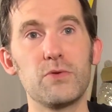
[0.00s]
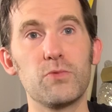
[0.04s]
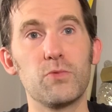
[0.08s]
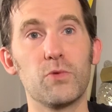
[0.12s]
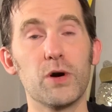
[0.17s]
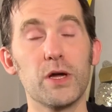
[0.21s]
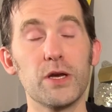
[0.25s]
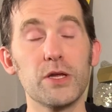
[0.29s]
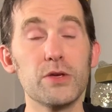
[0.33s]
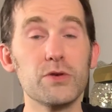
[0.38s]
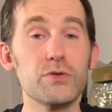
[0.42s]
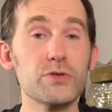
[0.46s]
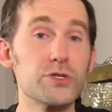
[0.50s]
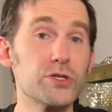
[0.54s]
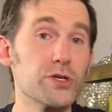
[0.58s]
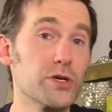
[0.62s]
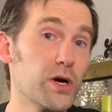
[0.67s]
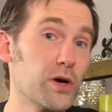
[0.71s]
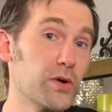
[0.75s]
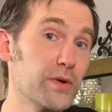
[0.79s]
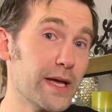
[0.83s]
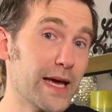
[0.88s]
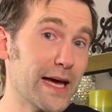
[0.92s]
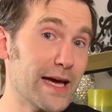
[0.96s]
want to use
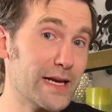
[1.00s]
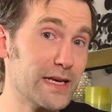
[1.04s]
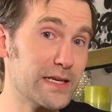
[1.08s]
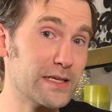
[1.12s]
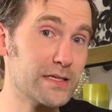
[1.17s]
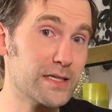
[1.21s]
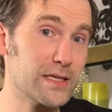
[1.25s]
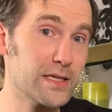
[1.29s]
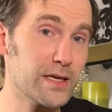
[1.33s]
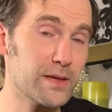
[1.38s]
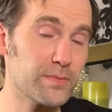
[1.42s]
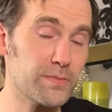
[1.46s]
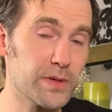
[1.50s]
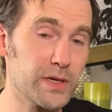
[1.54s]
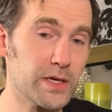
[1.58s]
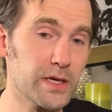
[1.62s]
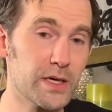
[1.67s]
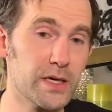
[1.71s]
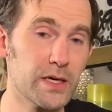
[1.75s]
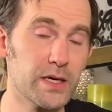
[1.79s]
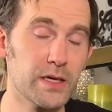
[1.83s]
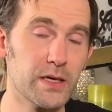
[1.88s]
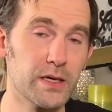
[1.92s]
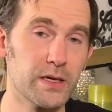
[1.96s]
your own head and tip,
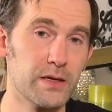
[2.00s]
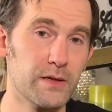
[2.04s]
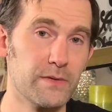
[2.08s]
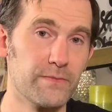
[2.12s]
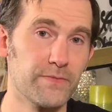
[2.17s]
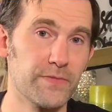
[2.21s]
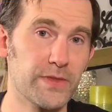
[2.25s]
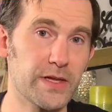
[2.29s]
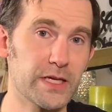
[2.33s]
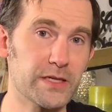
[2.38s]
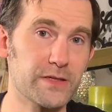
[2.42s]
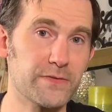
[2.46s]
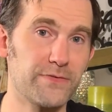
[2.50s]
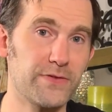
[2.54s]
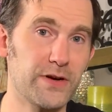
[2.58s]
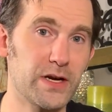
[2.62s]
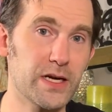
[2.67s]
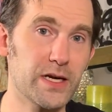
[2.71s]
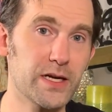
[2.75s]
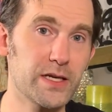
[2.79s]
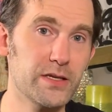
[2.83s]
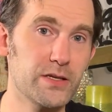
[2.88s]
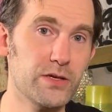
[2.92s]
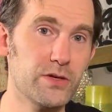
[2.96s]
that's
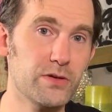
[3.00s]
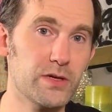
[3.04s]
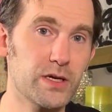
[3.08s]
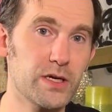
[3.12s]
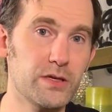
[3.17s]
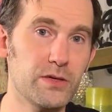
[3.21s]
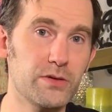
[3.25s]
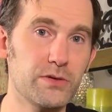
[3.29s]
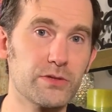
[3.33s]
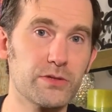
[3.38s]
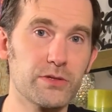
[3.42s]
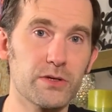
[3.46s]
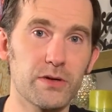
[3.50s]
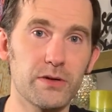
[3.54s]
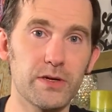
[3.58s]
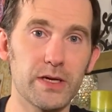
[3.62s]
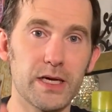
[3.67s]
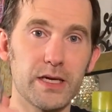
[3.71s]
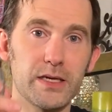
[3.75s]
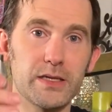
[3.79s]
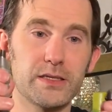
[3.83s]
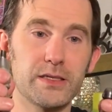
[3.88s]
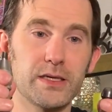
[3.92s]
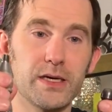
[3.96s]
fine. You can use your own
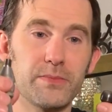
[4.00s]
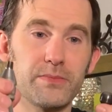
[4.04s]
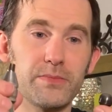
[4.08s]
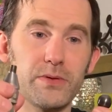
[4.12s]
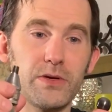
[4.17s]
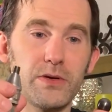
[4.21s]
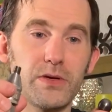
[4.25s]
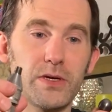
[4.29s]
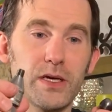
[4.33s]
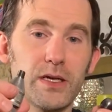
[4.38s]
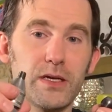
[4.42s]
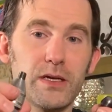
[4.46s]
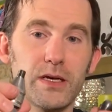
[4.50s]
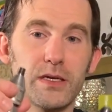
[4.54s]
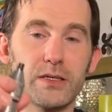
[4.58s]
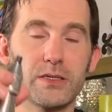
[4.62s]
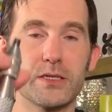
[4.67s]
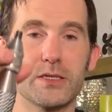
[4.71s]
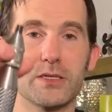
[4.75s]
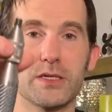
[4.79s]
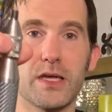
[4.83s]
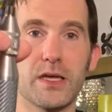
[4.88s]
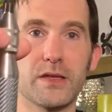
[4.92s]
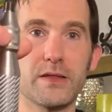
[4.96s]
head and tip. You can
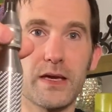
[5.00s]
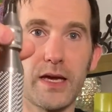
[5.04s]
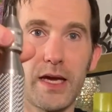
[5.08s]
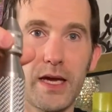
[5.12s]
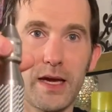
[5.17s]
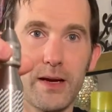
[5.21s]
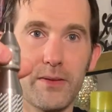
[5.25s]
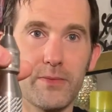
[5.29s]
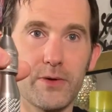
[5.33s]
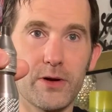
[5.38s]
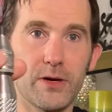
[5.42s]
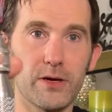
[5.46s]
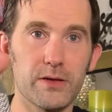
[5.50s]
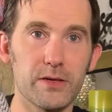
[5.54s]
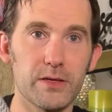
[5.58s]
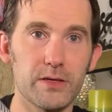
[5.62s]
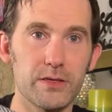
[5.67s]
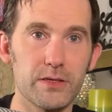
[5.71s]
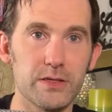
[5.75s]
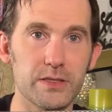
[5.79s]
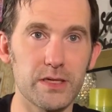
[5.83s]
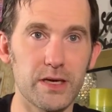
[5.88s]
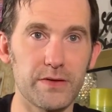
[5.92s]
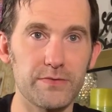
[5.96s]
just get the hammer.
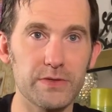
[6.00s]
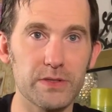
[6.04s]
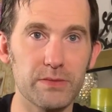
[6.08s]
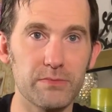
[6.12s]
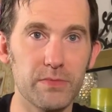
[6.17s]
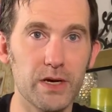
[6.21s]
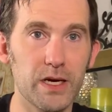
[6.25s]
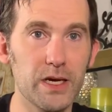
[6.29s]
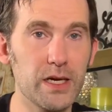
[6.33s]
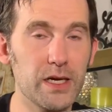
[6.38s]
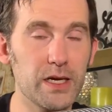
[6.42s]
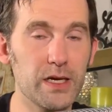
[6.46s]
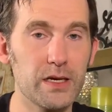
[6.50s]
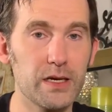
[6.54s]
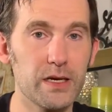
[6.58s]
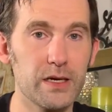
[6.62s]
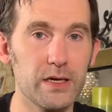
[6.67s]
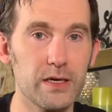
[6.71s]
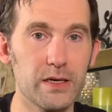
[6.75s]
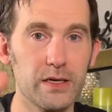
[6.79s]
You save some money.